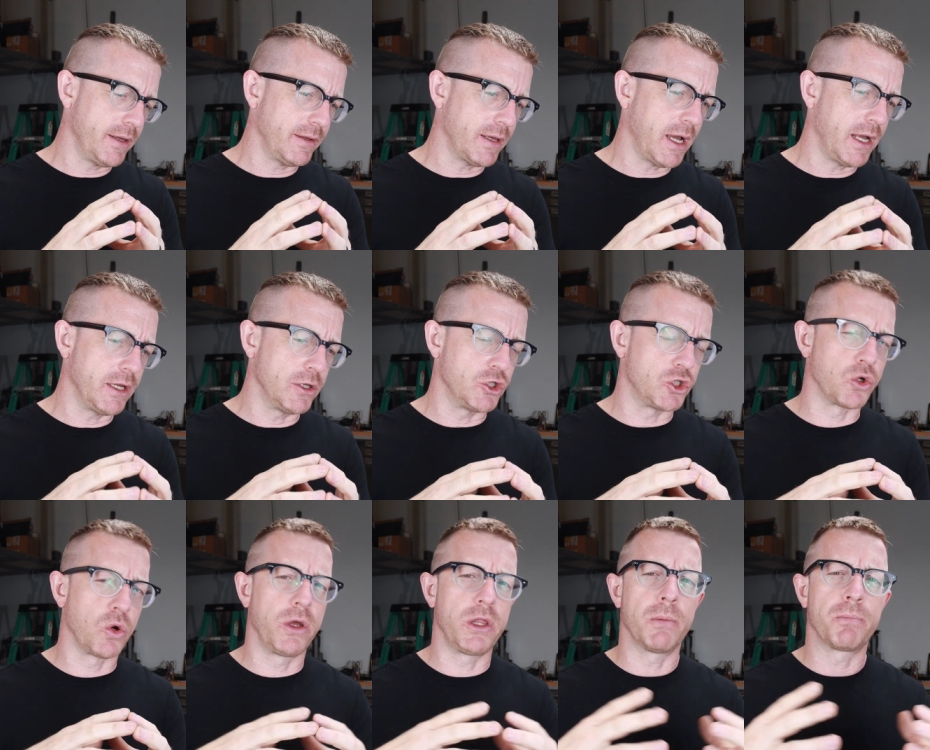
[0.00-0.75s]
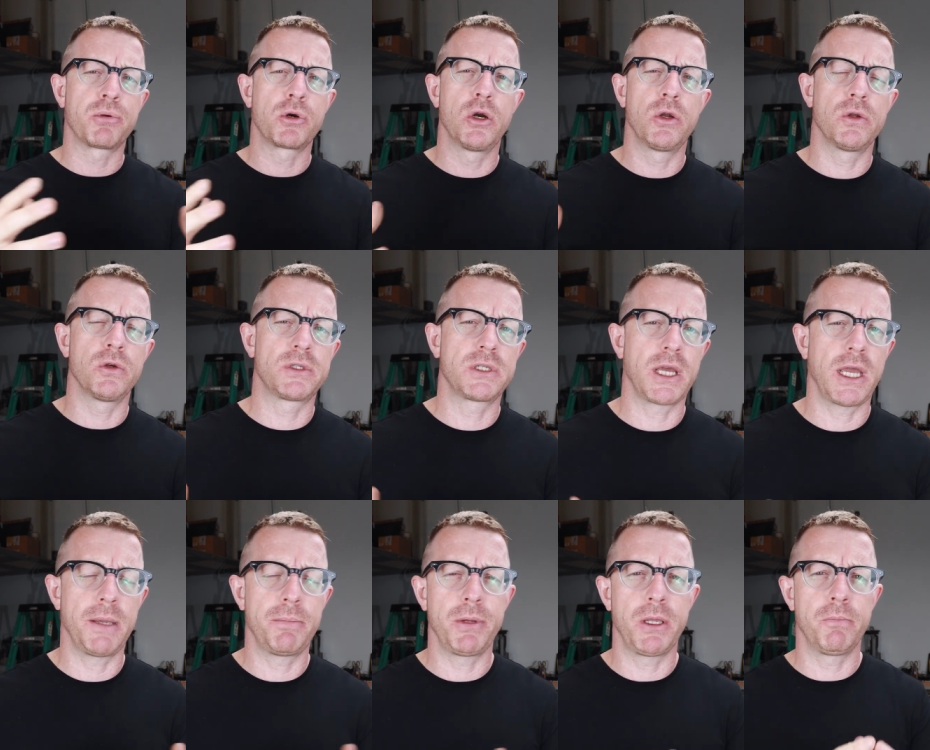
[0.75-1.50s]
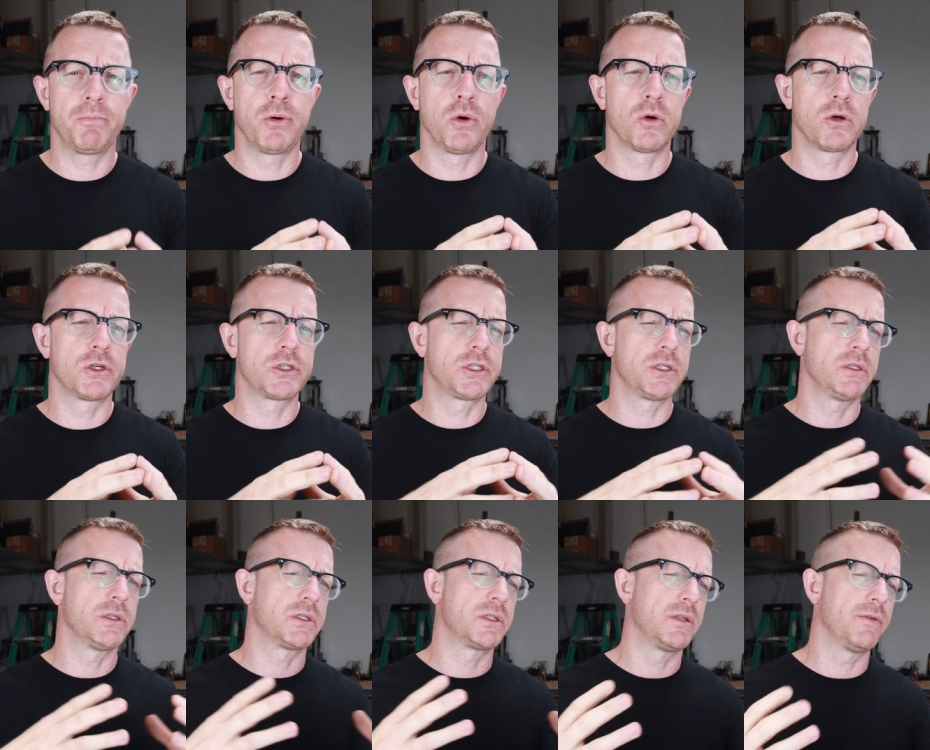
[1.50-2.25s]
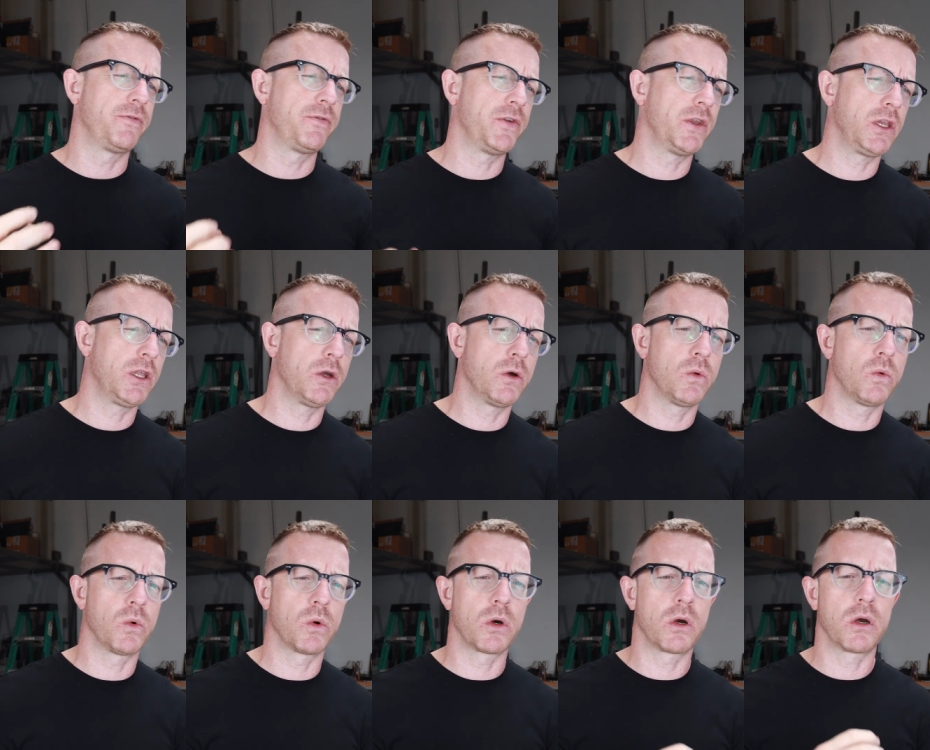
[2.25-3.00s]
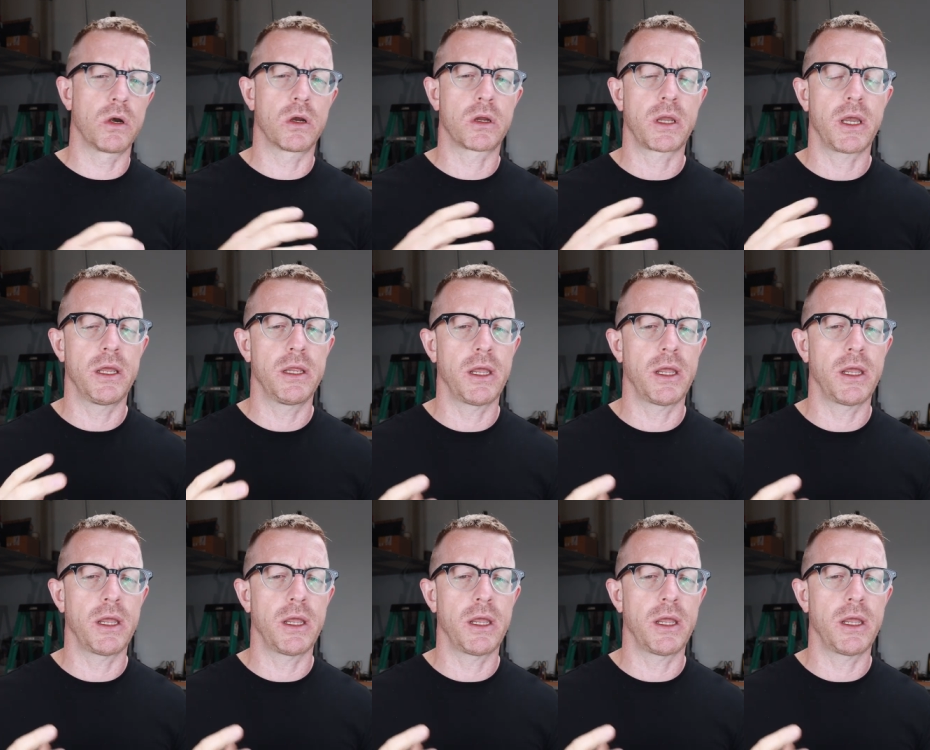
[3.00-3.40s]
I enjoy the prototyping portions, the video work.